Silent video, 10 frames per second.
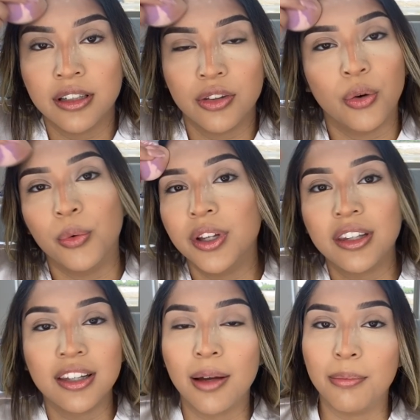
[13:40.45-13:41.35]
The only
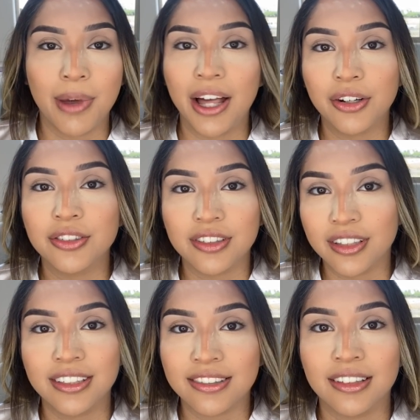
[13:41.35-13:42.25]
thing that matters
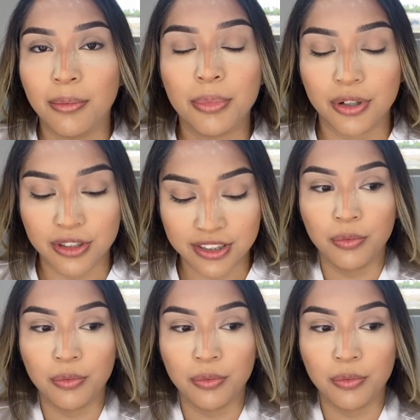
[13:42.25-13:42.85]
is numbers.